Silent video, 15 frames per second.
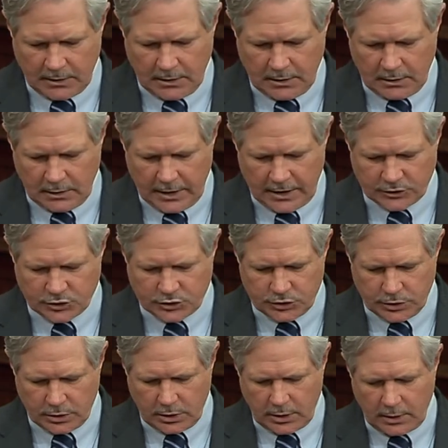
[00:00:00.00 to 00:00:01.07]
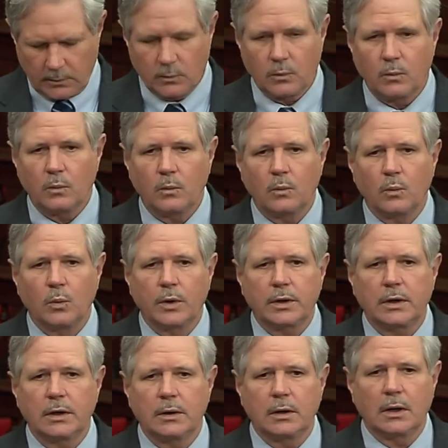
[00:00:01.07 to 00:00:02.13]
Last year,
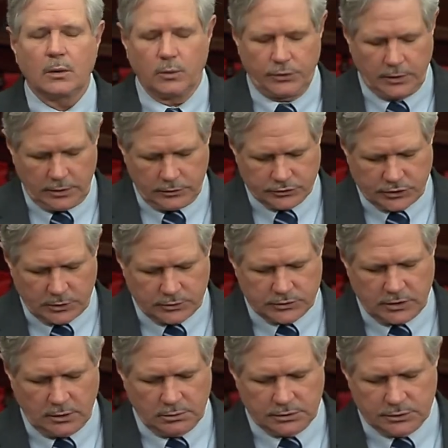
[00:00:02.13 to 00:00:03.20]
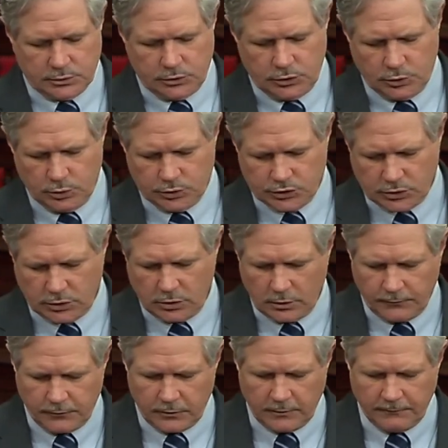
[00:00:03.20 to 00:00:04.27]
working with others, I was able to secure
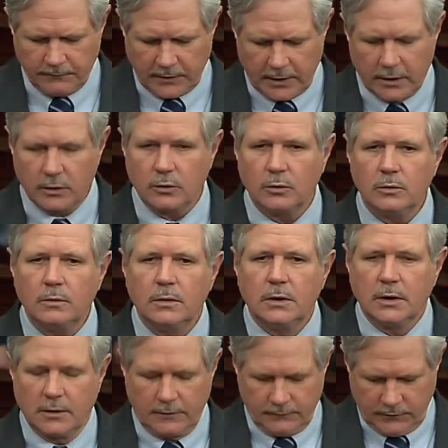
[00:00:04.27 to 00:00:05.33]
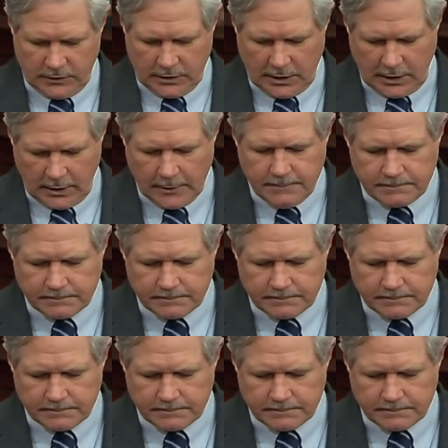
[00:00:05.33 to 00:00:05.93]
for the Fargo VA